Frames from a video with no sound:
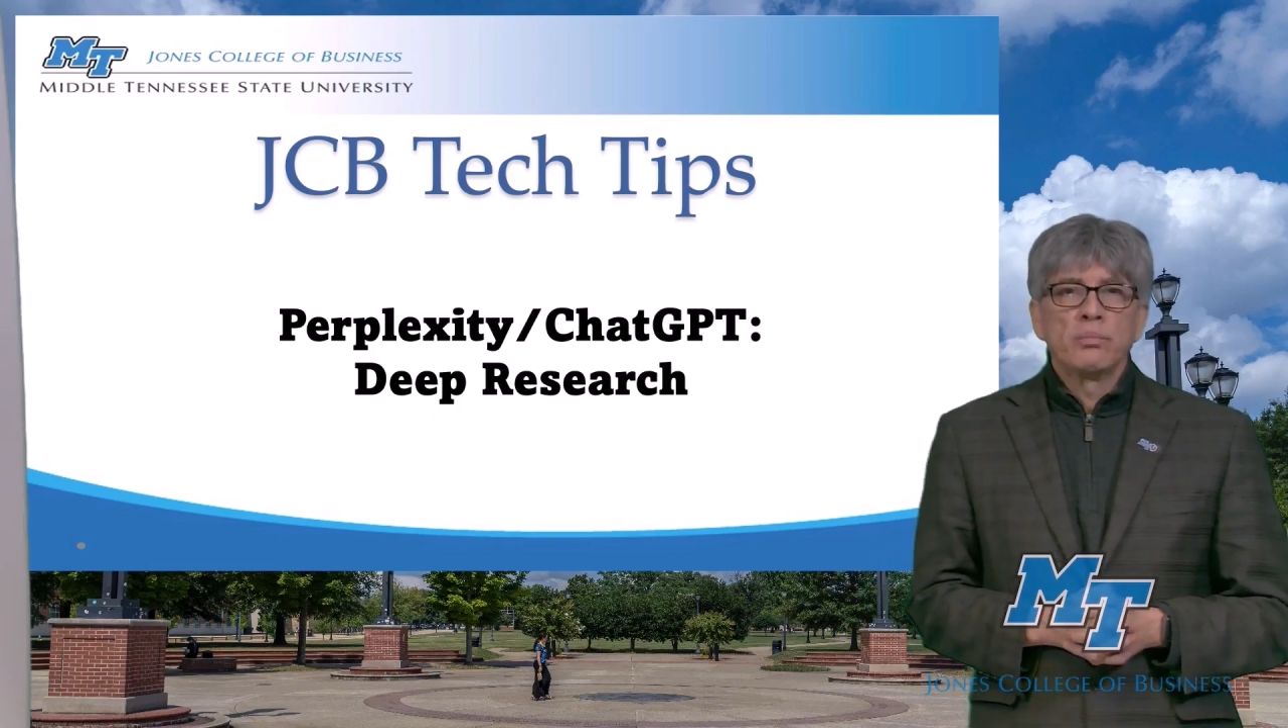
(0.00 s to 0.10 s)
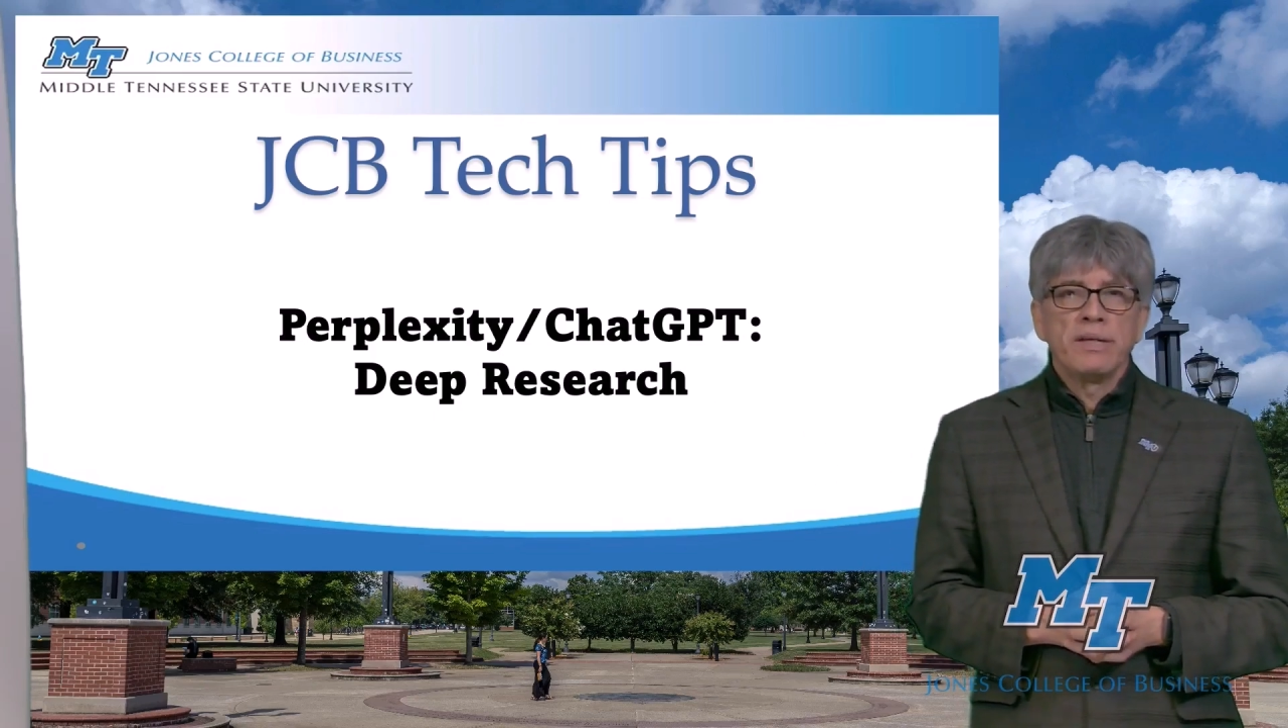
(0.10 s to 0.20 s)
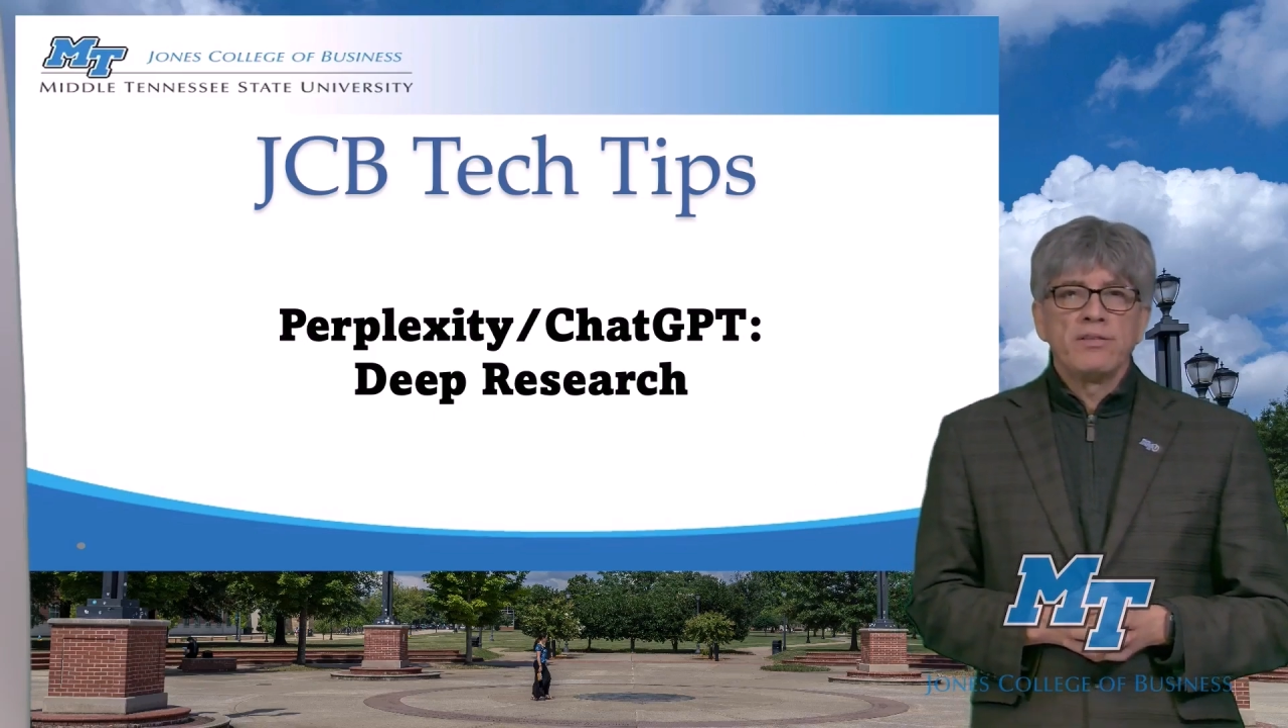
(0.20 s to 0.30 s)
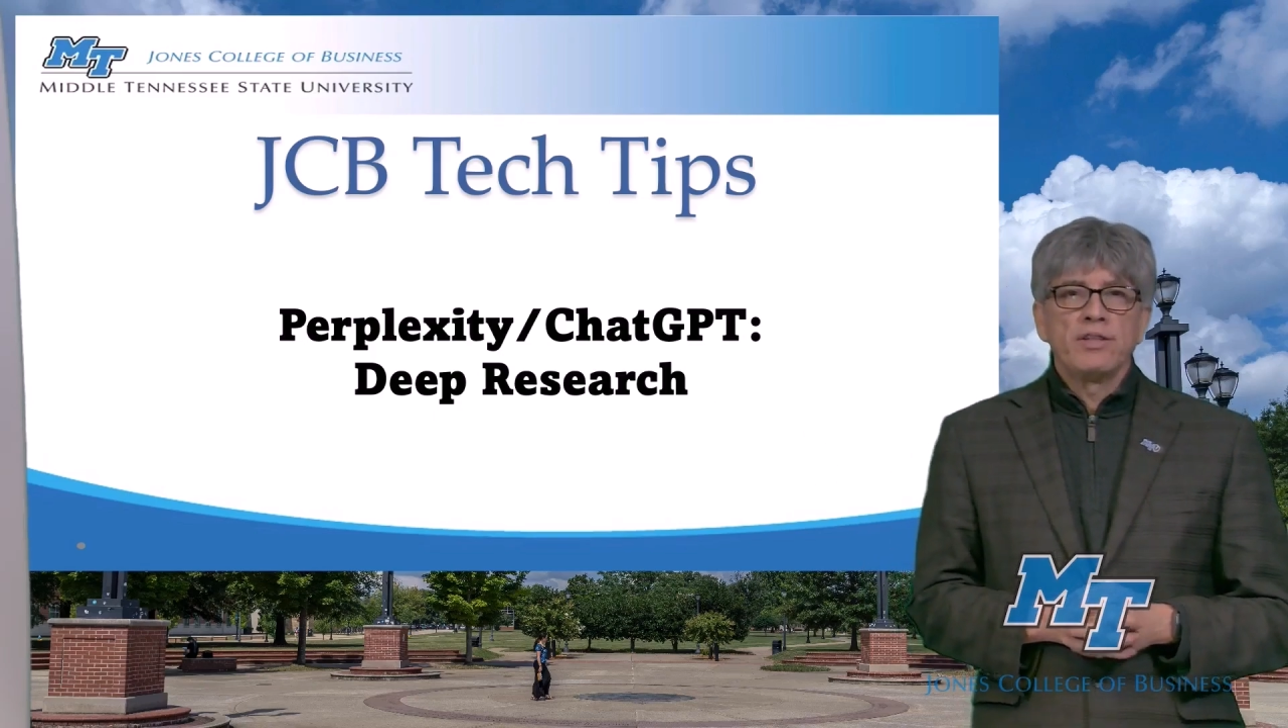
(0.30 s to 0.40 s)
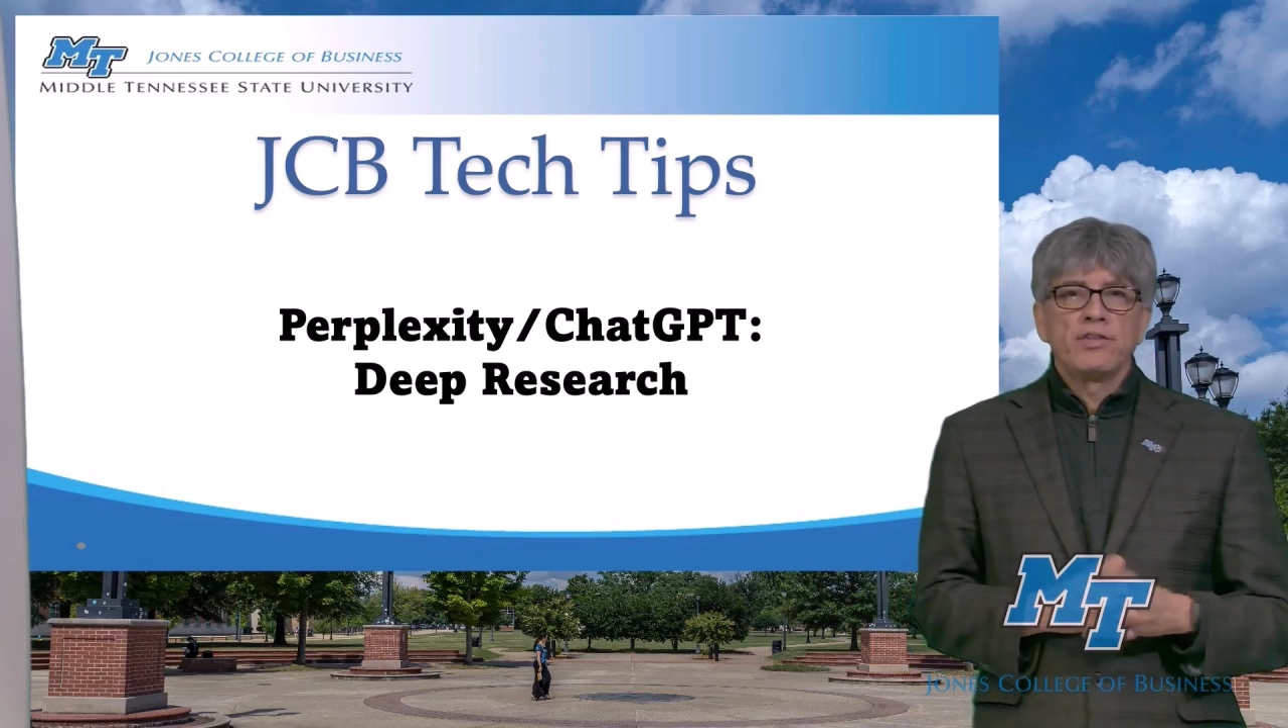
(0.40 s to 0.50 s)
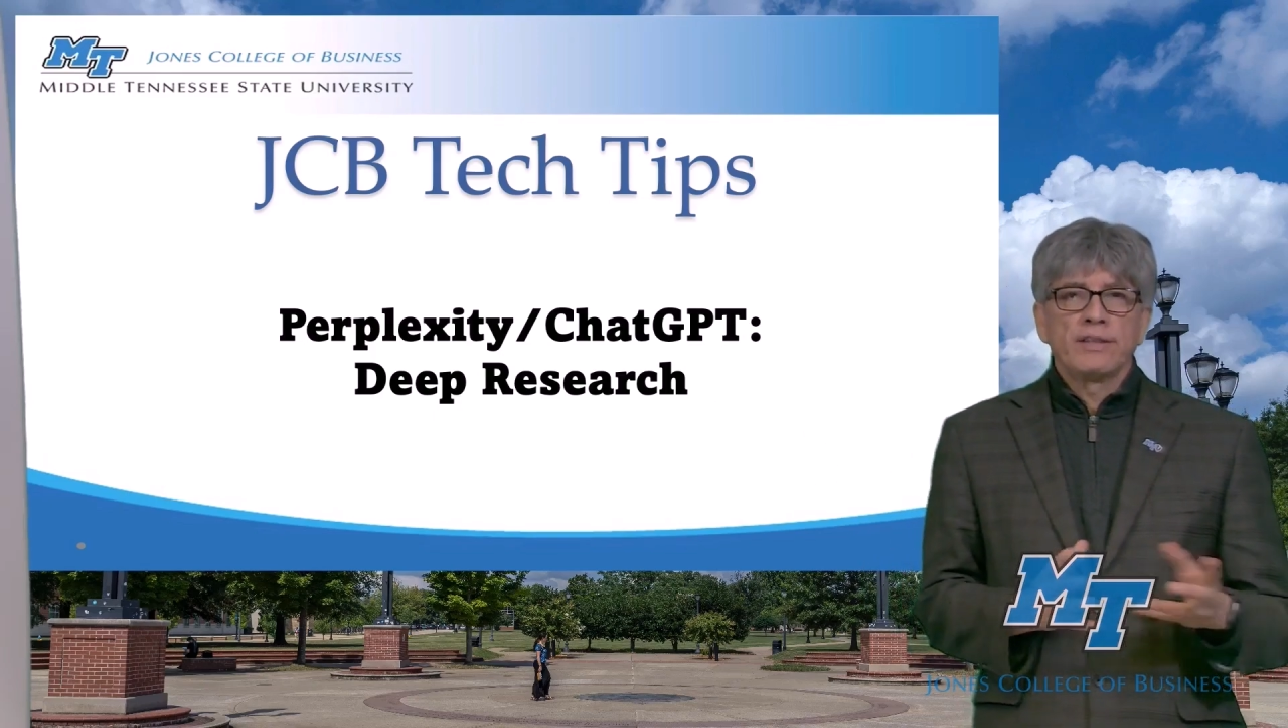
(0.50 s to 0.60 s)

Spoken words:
of Business